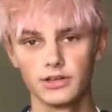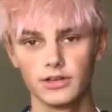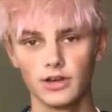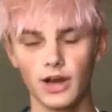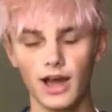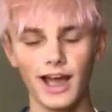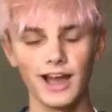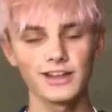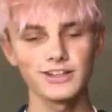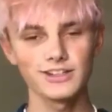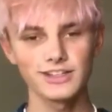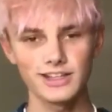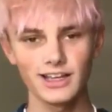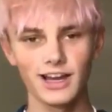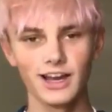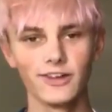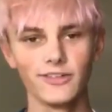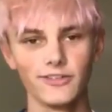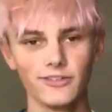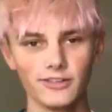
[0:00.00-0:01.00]
Actually,
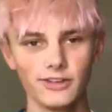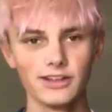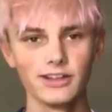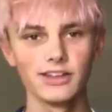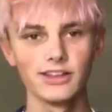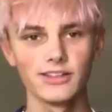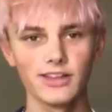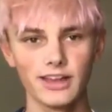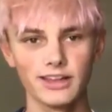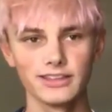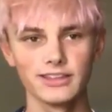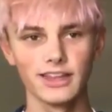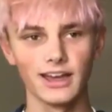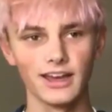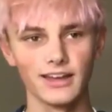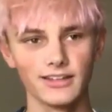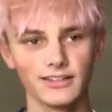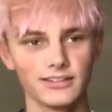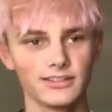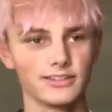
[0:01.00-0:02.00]
I really like
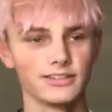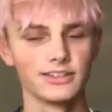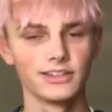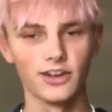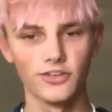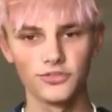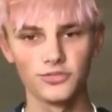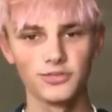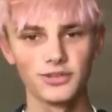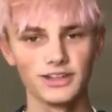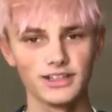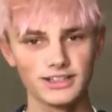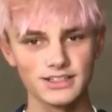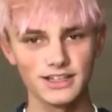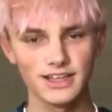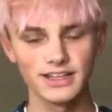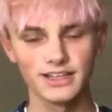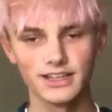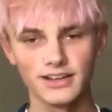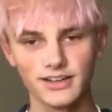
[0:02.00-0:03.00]
that. Government is
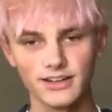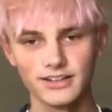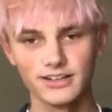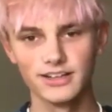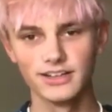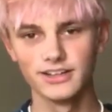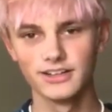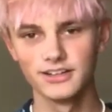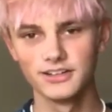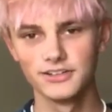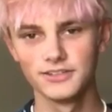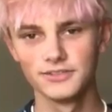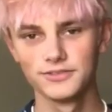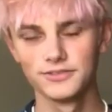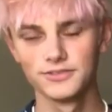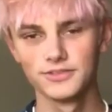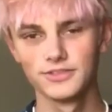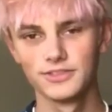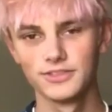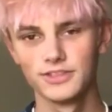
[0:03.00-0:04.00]
like an onion.
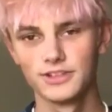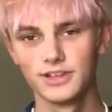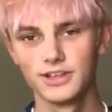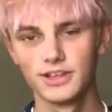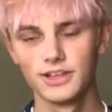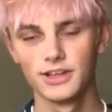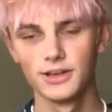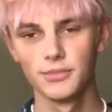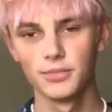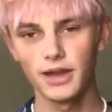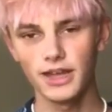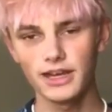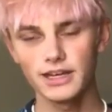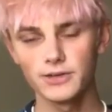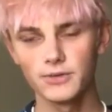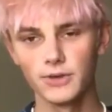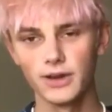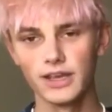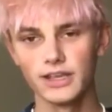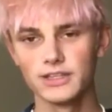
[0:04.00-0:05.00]
But
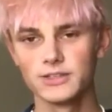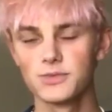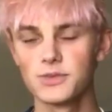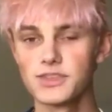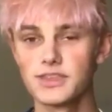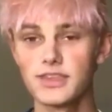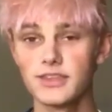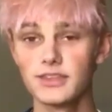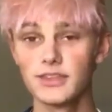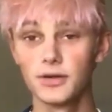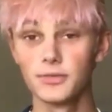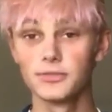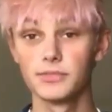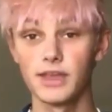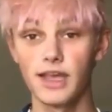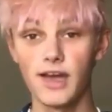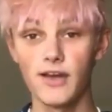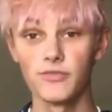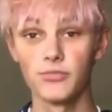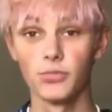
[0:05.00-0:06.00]
anyways, within them, they
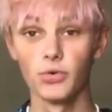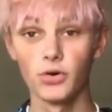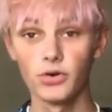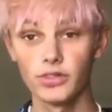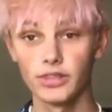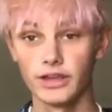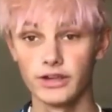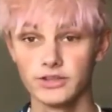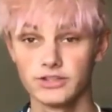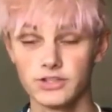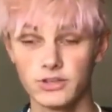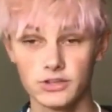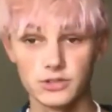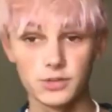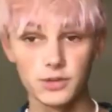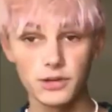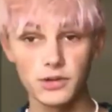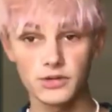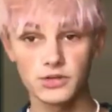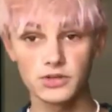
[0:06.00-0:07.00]
have more layers. So it's
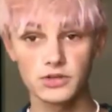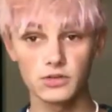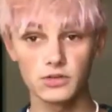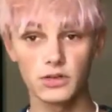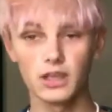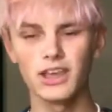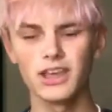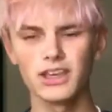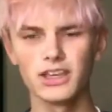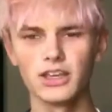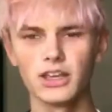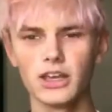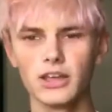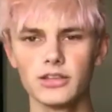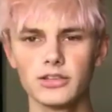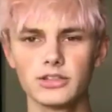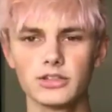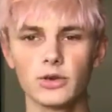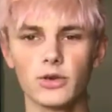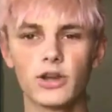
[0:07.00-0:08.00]
pretty much,
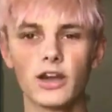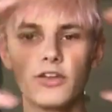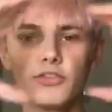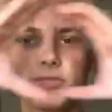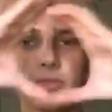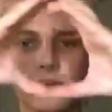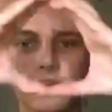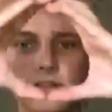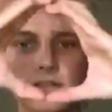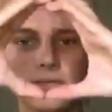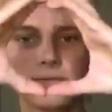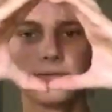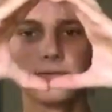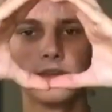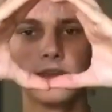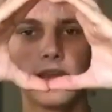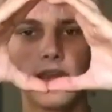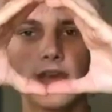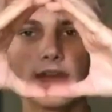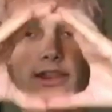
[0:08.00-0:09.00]
so government,
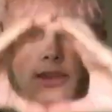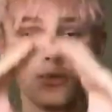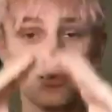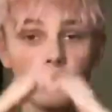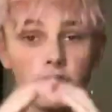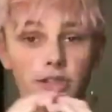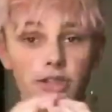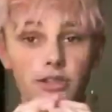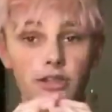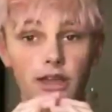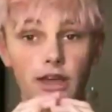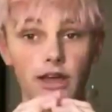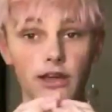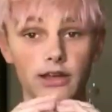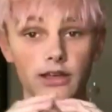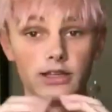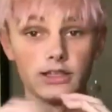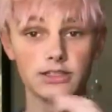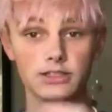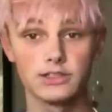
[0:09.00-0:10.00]
and then within that
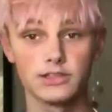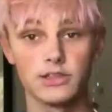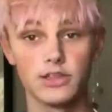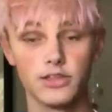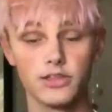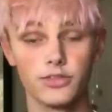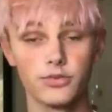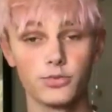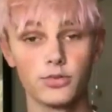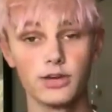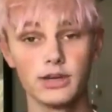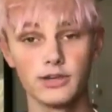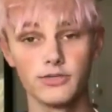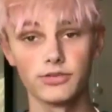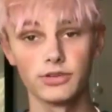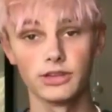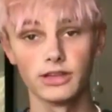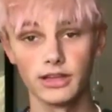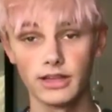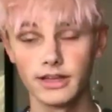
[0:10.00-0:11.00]
is the 3
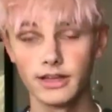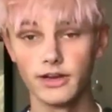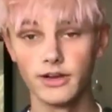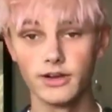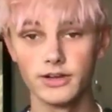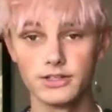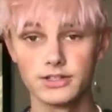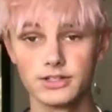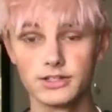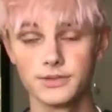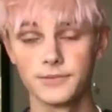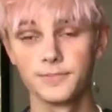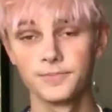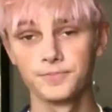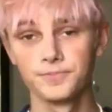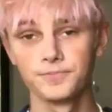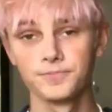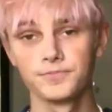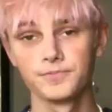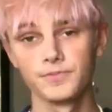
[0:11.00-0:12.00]
different layers.
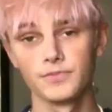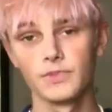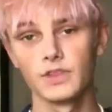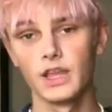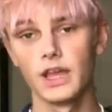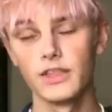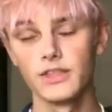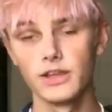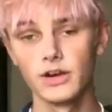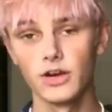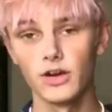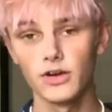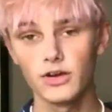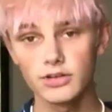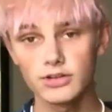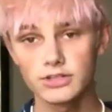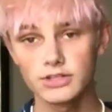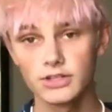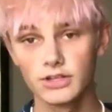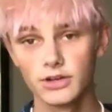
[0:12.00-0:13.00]
And then
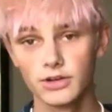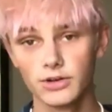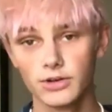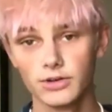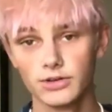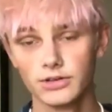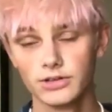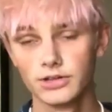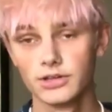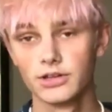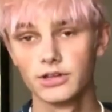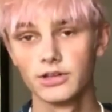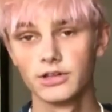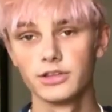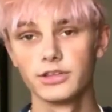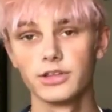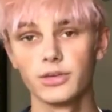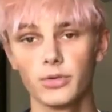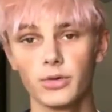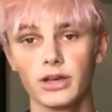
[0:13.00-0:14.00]
also,
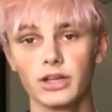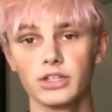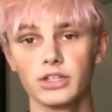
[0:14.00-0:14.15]
the way